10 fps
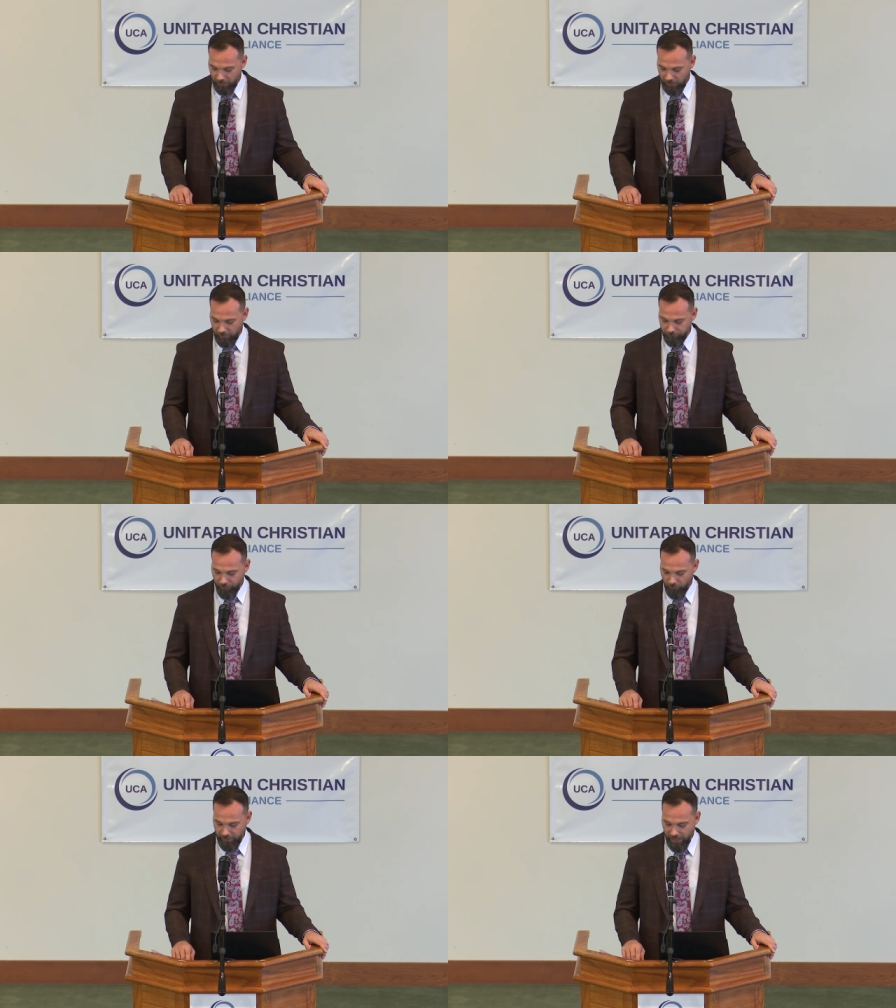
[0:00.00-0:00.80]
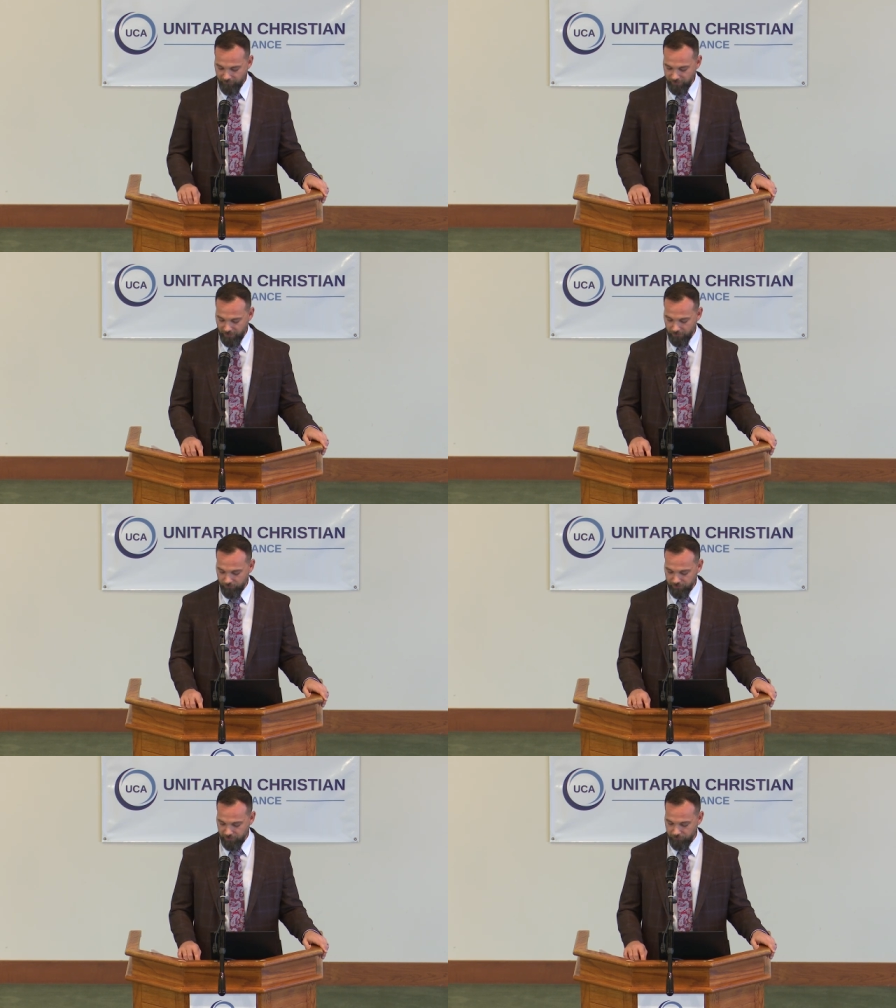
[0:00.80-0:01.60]
um, though they haven't yet
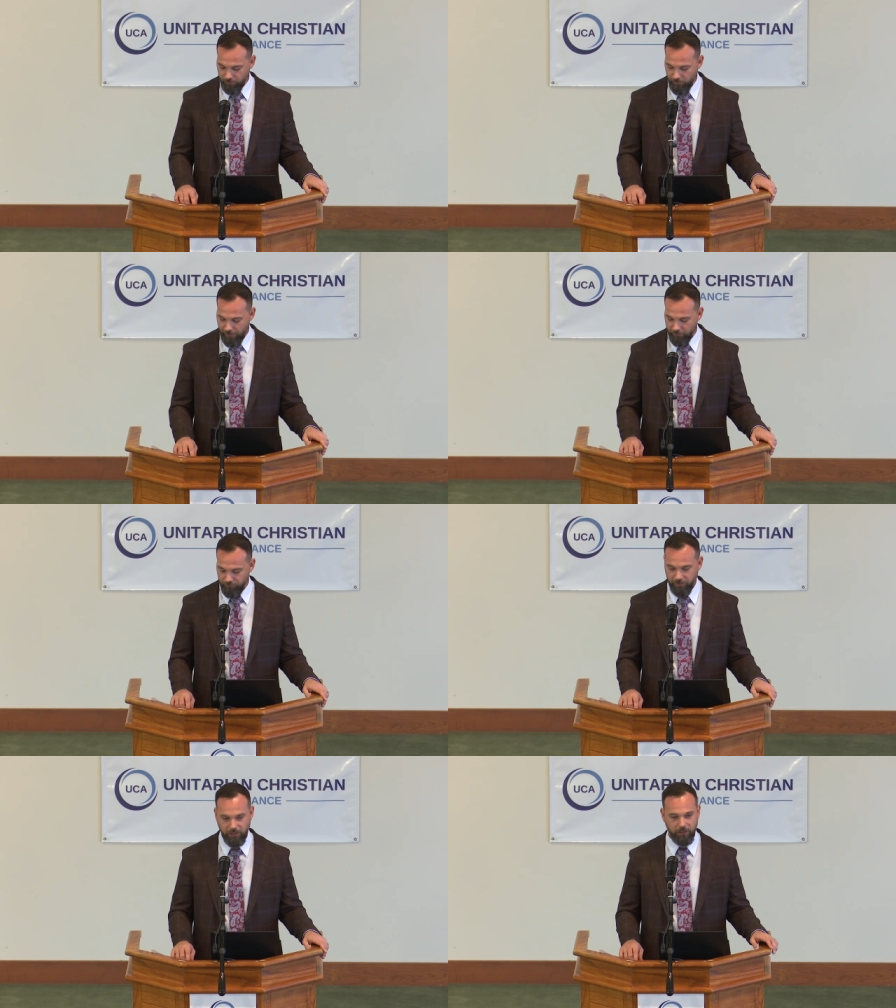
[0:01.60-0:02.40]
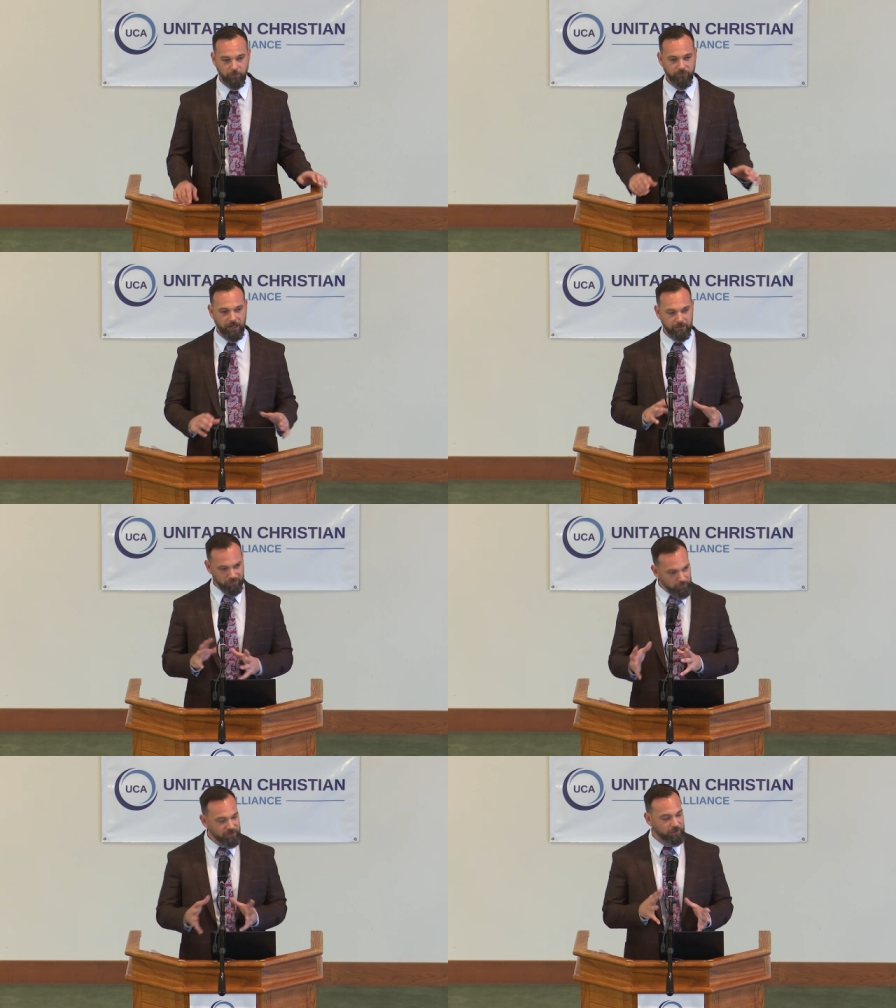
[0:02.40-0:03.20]
received the crown of the kingdom of God. They
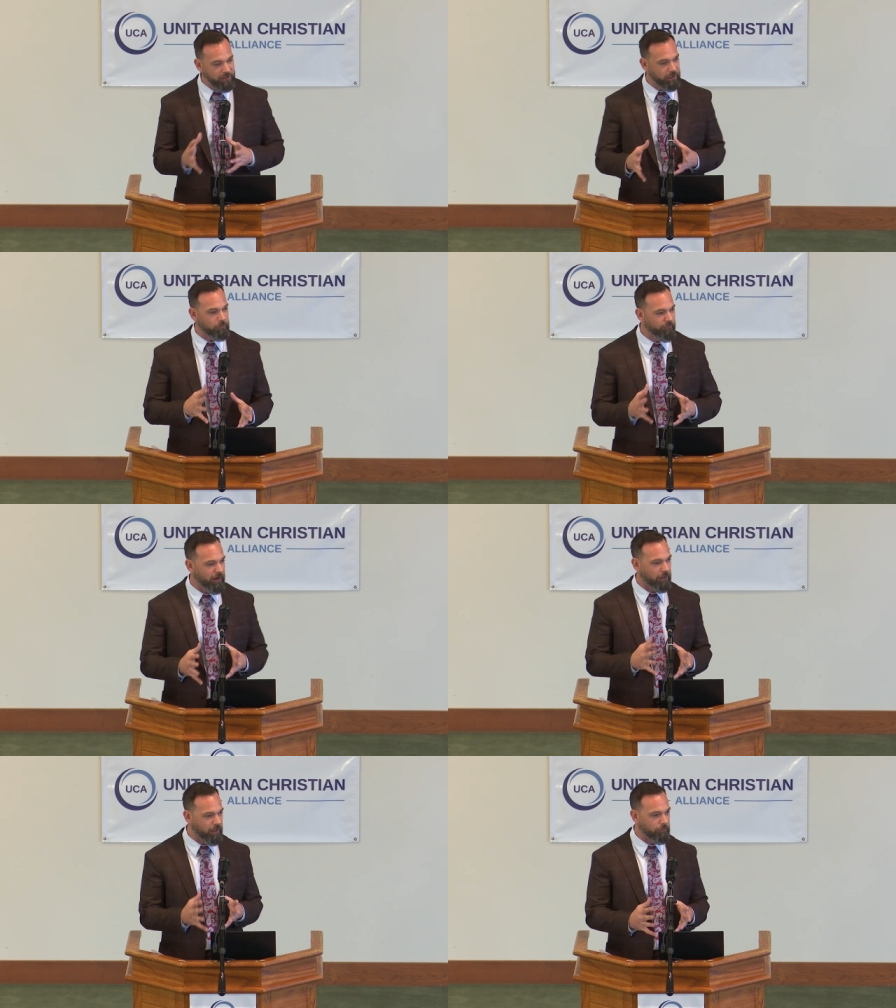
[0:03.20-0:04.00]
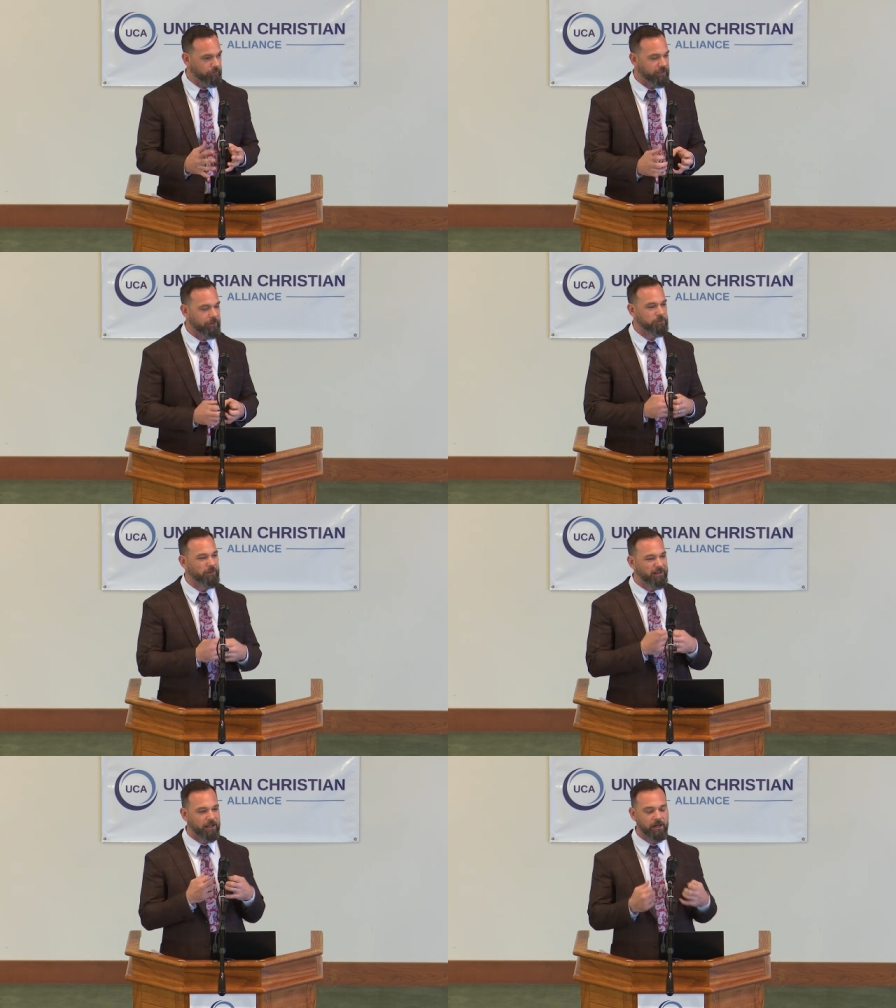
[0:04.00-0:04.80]
do mention the kingdom of God a couple times,
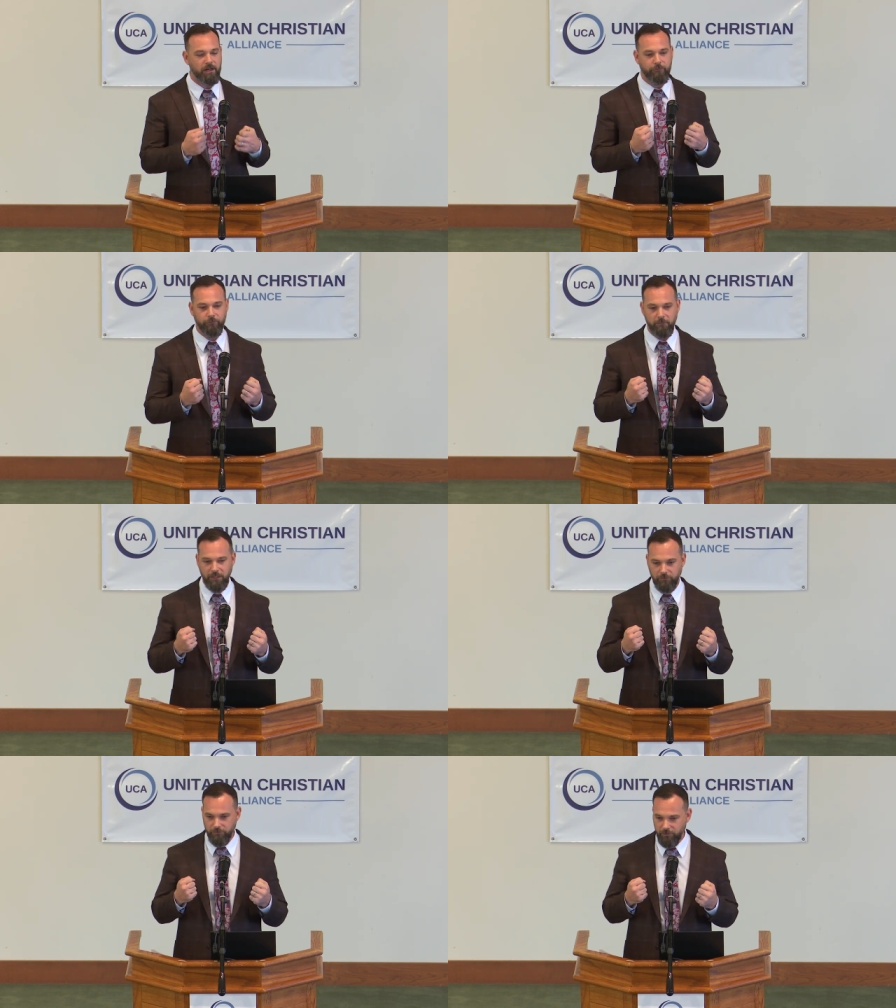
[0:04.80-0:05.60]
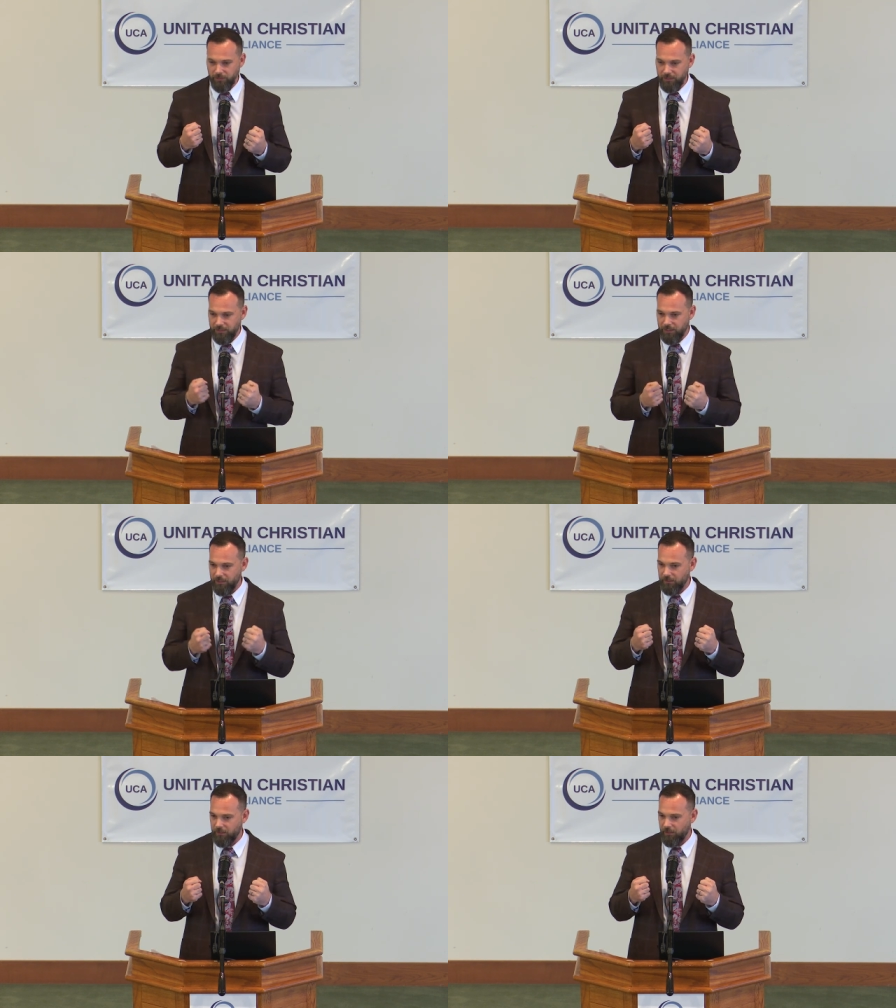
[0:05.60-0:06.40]
but not enough for me to really
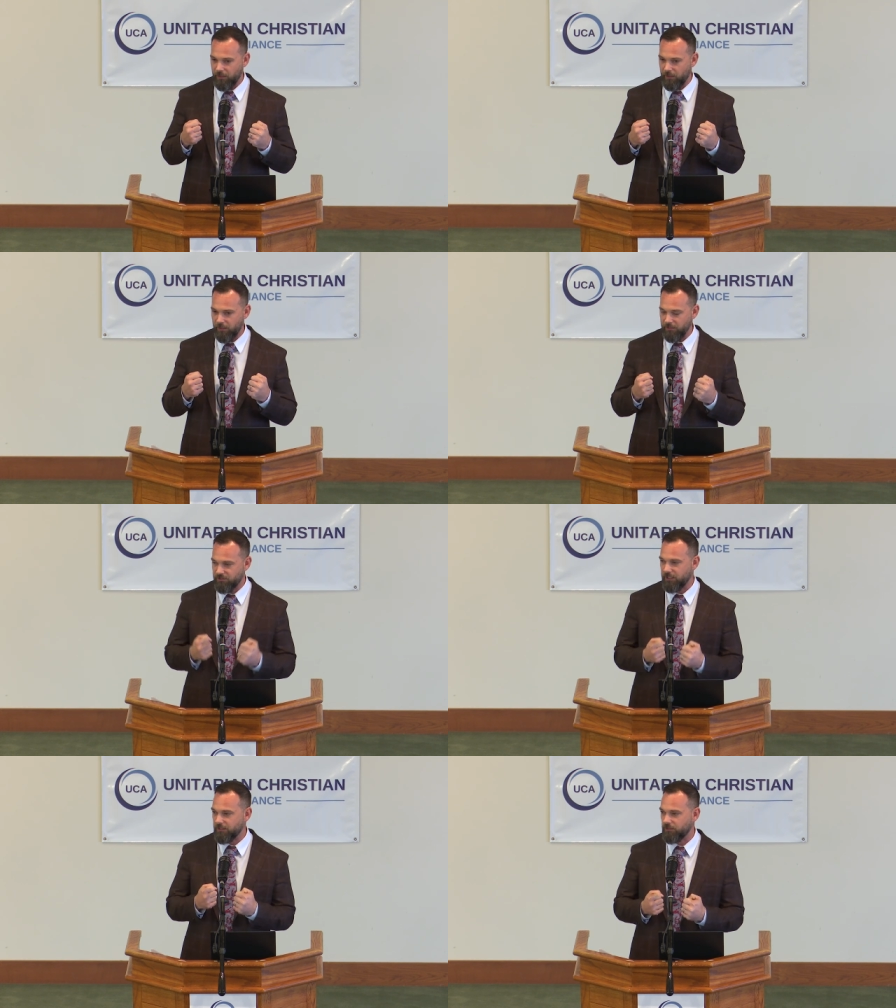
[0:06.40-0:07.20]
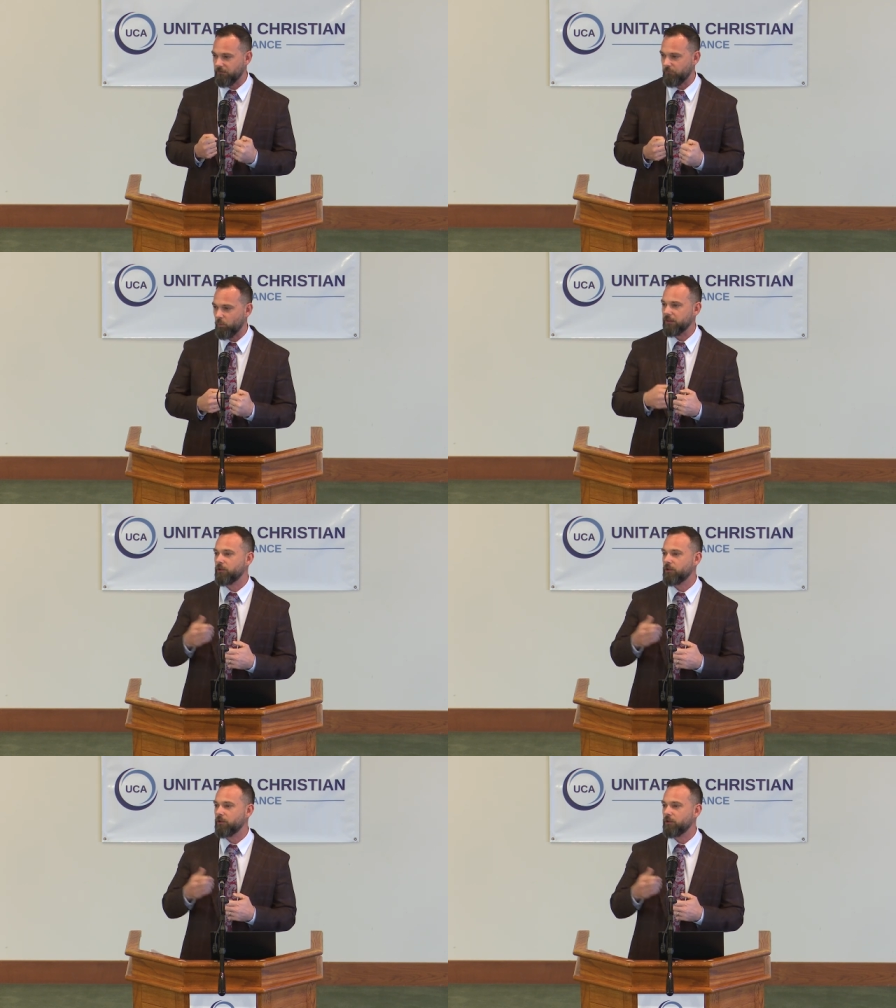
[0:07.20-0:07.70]
get a sense of what